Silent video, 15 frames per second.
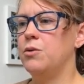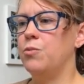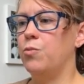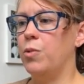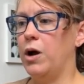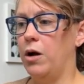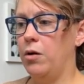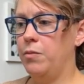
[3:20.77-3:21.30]

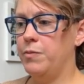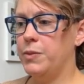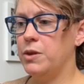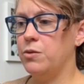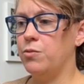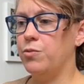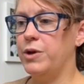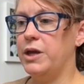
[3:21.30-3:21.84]
Well,
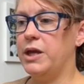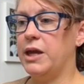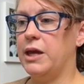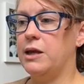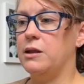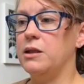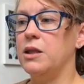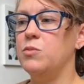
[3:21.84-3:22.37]
we
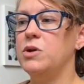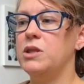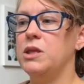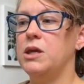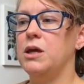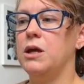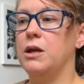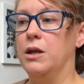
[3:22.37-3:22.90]
can limit
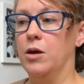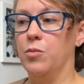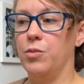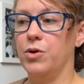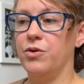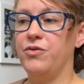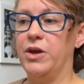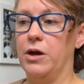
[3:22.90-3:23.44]
the
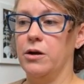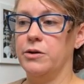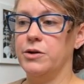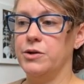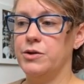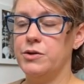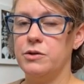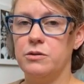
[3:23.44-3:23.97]
number of
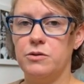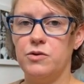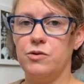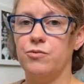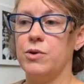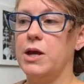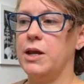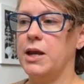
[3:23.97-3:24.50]
characters. So
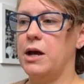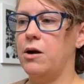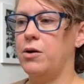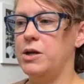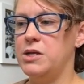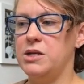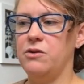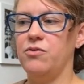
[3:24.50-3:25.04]
right now
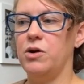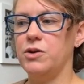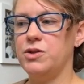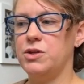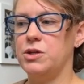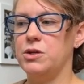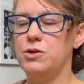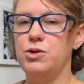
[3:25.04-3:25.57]
it defaults
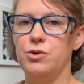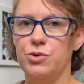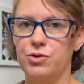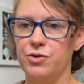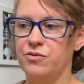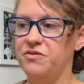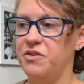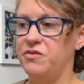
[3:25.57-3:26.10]
to
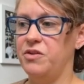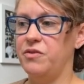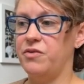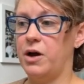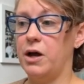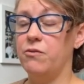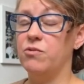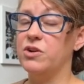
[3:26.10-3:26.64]

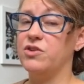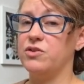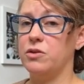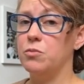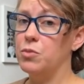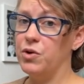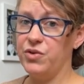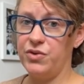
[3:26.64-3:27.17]
255, which is
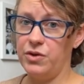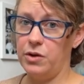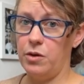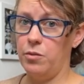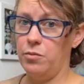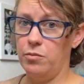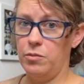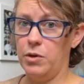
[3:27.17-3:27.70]
the
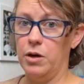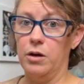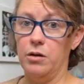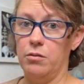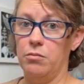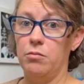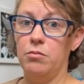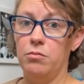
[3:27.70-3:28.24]

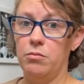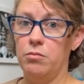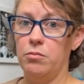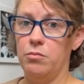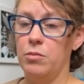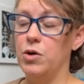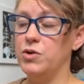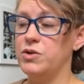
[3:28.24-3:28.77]

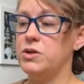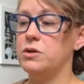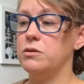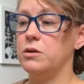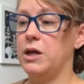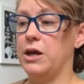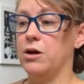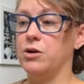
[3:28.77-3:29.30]
most
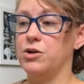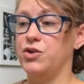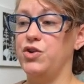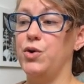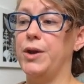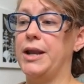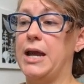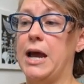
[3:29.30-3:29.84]
characters
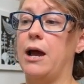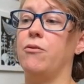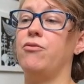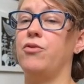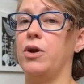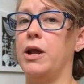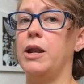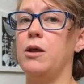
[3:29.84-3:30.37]
you can have
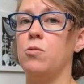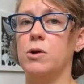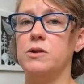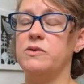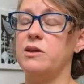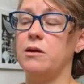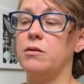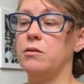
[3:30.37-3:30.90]
for any one
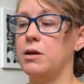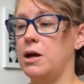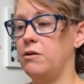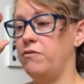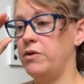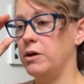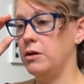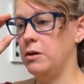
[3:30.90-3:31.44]
single line
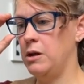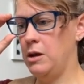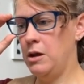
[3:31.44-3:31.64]
field.